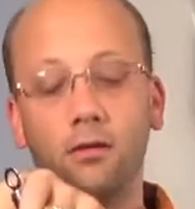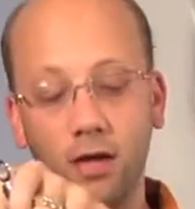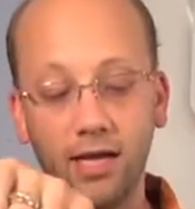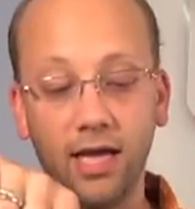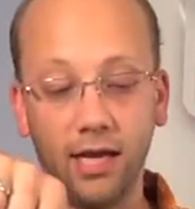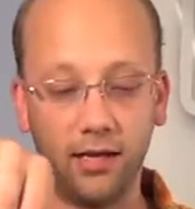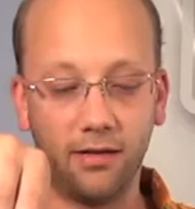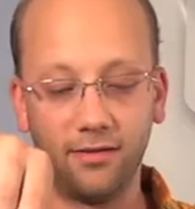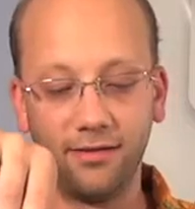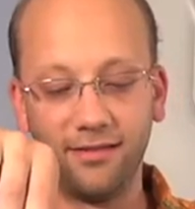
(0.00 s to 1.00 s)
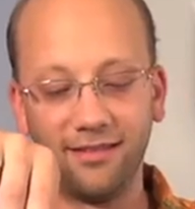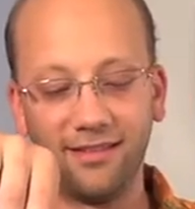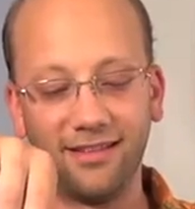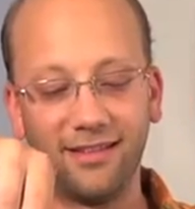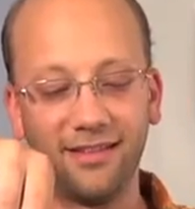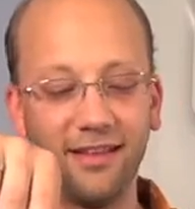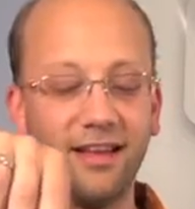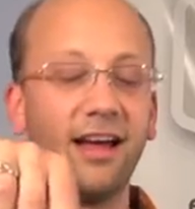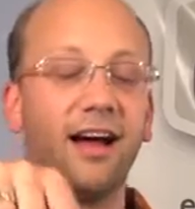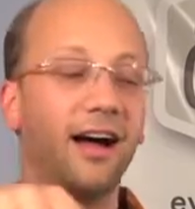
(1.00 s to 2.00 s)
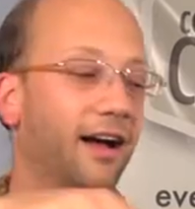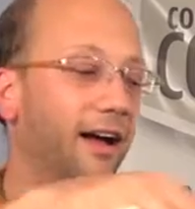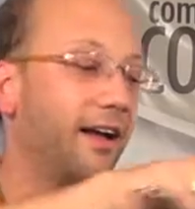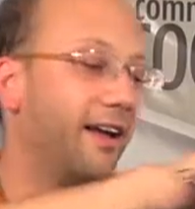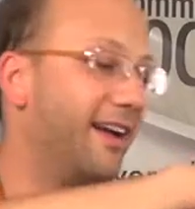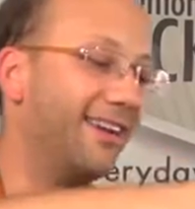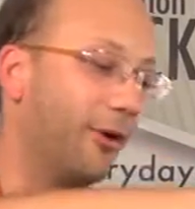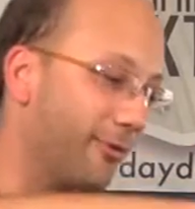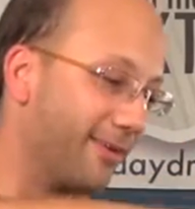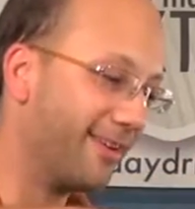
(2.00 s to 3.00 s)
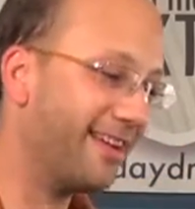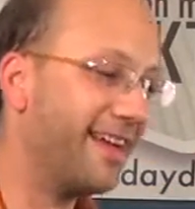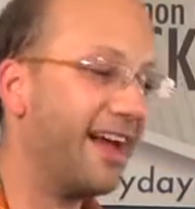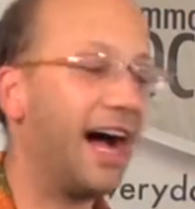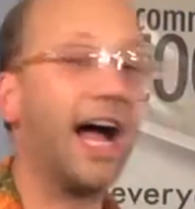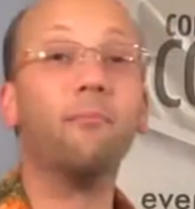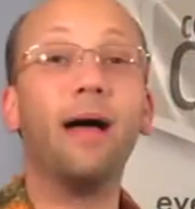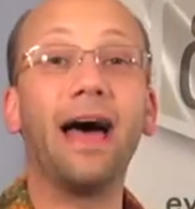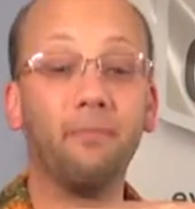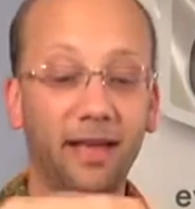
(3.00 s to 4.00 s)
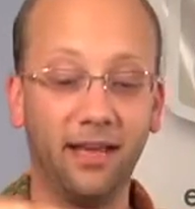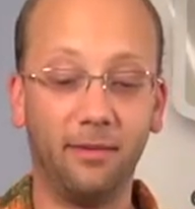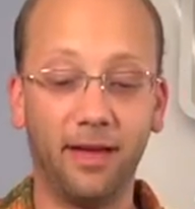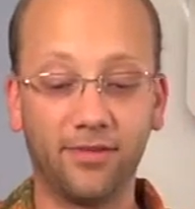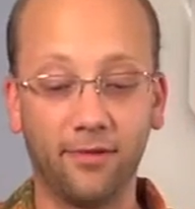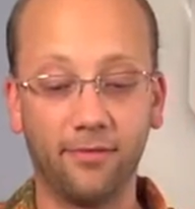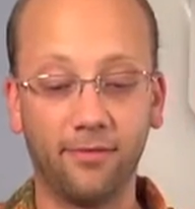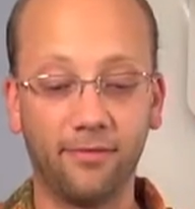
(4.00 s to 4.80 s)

I did. It didn't last? No. Oh. I'm bad at making basil,